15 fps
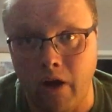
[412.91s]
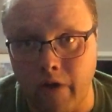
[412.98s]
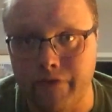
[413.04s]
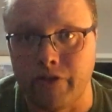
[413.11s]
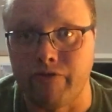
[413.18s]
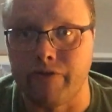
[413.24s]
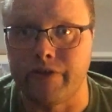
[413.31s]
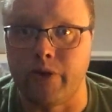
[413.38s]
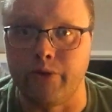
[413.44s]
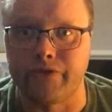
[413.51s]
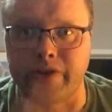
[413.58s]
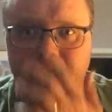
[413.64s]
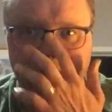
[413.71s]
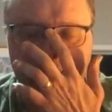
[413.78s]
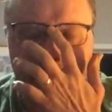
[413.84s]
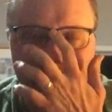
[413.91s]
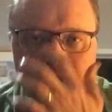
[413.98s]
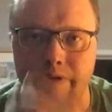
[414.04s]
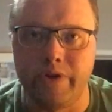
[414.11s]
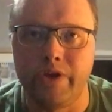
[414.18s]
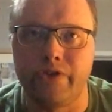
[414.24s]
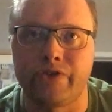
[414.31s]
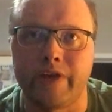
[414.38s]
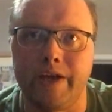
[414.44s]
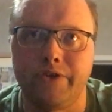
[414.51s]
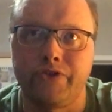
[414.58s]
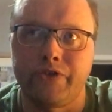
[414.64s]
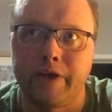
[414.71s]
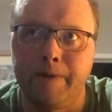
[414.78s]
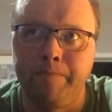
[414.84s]
after the results came through, and he
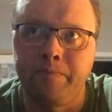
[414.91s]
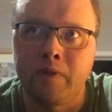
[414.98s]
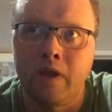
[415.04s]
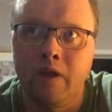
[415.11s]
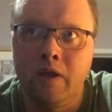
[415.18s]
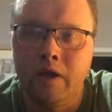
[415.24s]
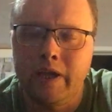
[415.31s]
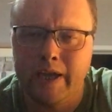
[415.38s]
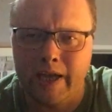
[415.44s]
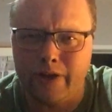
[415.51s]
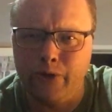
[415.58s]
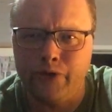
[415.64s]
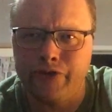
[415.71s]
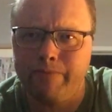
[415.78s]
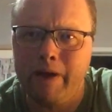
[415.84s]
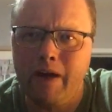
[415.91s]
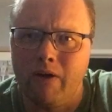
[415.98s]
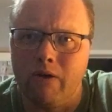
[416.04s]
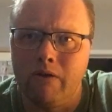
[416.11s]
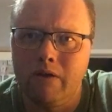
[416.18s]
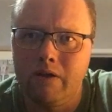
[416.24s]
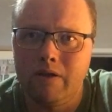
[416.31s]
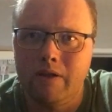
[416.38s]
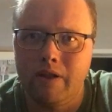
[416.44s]
said, can you smell?